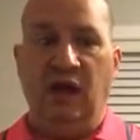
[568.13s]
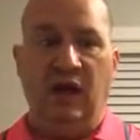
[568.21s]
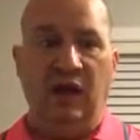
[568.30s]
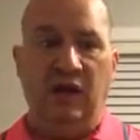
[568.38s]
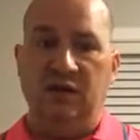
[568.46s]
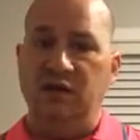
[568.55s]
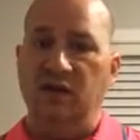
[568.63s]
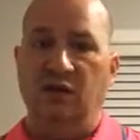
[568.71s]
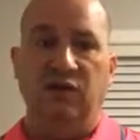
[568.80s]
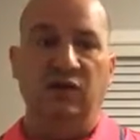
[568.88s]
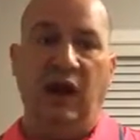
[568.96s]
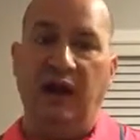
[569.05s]
And,
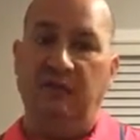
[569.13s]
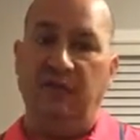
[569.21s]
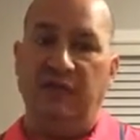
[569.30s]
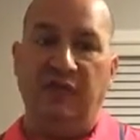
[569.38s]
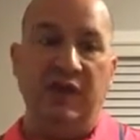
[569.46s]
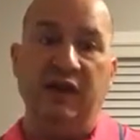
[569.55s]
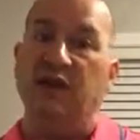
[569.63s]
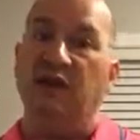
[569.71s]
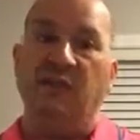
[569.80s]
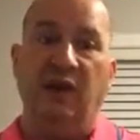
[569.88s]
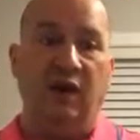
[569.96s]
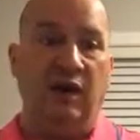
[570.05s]
not even thinking
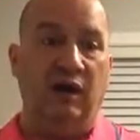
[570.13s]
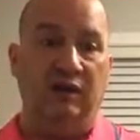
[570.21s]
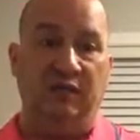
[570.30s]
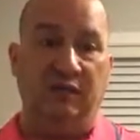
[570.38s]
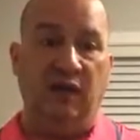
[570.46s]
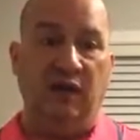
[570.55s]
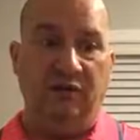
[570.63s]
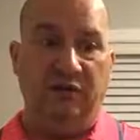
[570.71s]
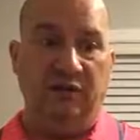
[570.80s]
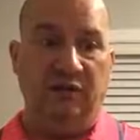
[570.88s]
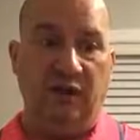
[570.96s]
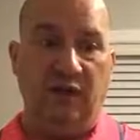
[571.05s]
about ourselves
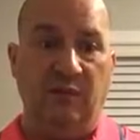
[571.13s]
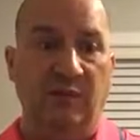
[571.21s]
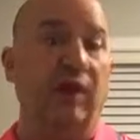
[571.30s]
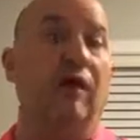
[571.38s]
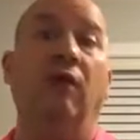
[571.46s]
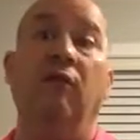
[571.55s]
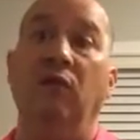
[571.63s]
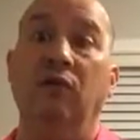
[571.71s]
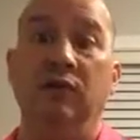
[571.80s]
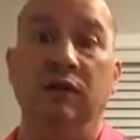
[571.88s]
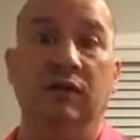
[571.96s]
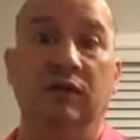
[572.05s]
and thinking about our
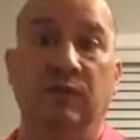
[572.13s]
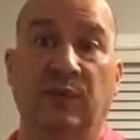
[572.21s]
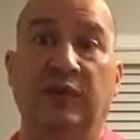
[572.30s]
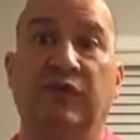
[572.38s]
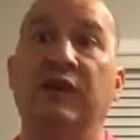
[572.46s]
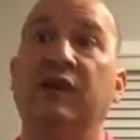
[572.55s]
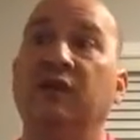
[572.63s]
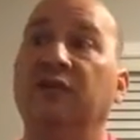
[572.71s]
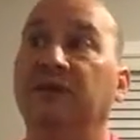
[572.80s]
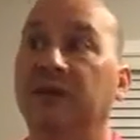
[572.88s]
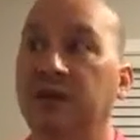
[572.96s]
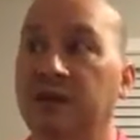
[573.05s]
own needs, but thinking
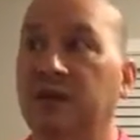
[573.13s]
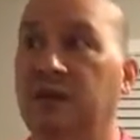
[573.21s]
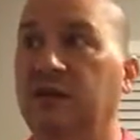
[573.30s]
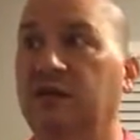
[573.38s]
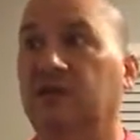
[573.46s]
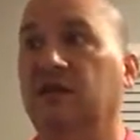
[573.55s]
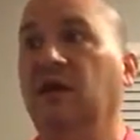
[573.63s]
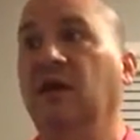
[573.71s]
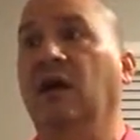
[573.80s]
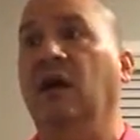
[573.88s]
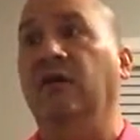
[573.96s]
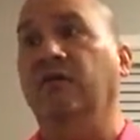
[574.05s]
of the needs
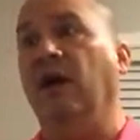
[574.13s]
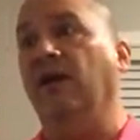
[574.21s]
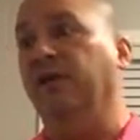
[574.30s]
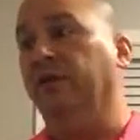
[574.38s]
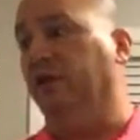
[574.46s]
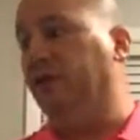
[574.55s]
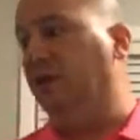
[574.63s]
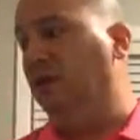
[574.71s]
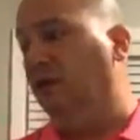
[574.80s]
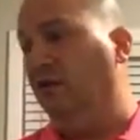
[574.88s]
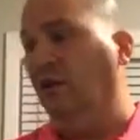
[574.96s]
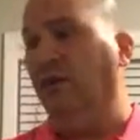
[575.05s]
of
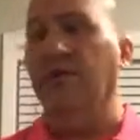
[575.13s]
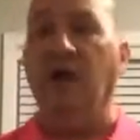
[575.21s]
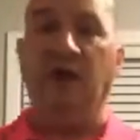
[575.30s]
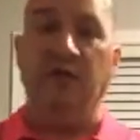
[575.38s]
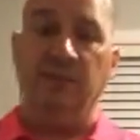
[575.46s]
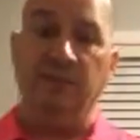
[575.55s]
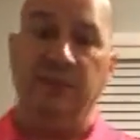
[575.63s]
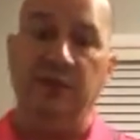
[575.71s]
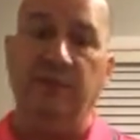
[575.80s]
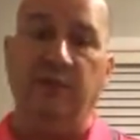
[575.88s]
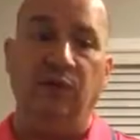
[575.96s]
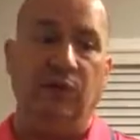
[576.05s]
other
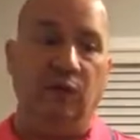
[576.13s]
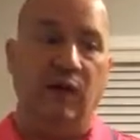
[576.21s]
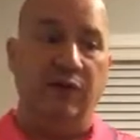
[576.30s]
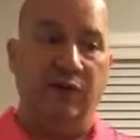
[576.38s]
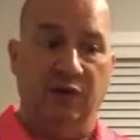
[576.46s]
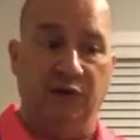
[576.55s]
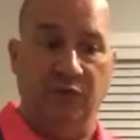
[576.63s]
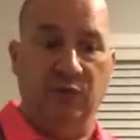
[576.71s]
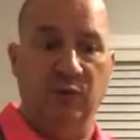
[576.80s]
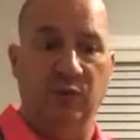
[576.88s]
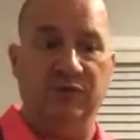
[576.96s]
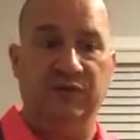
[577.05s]
people or other
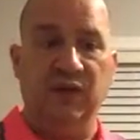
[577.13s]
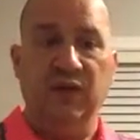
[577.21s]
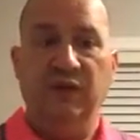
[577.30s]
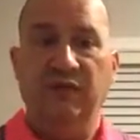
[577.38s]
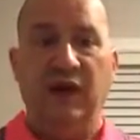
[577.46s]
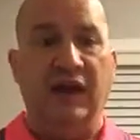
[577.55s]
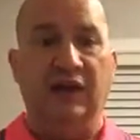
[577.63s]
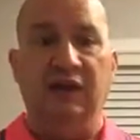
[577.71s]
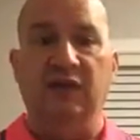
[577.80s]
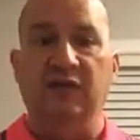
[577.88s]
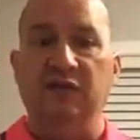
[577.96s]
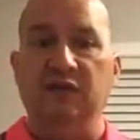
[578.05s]
groups that
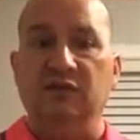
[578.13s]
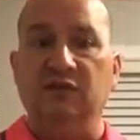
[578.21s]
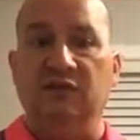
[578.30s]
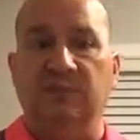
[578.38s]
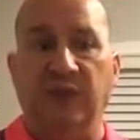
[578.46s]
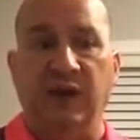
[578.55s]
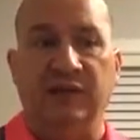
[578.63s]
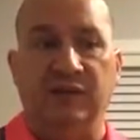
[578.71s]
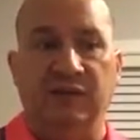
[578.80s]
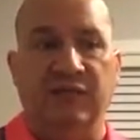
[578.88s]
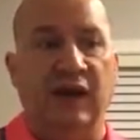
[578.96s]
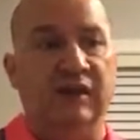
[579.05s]
even
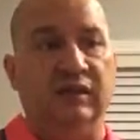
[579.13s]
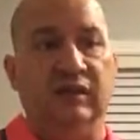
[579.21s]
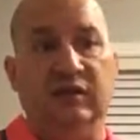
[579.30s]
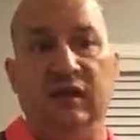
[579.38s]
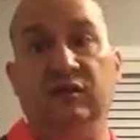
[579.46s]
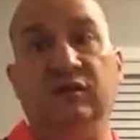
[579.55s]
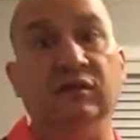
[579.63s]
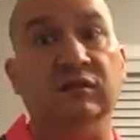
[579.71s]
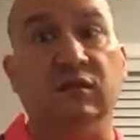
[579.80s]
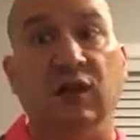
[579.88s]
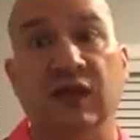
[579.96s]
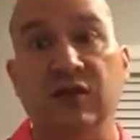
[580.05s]
despite the fact that they
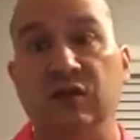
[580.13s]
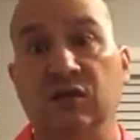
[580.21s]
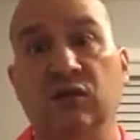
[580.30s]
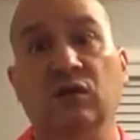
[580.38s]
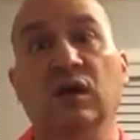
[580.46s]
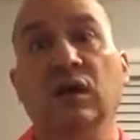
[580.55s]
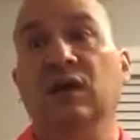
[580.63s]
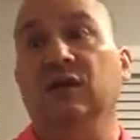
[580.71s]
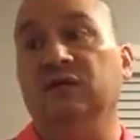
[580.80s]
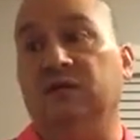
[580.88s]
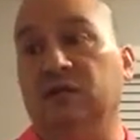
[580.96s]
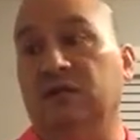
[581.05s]
dislike you
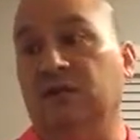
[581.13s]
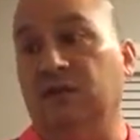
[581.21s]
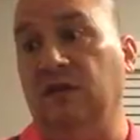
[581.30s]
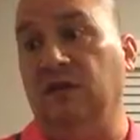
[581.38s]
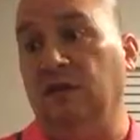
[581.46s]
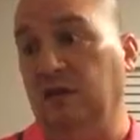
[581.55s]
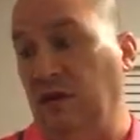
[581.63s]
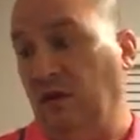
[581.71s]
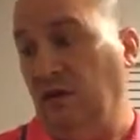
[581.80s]
sincerely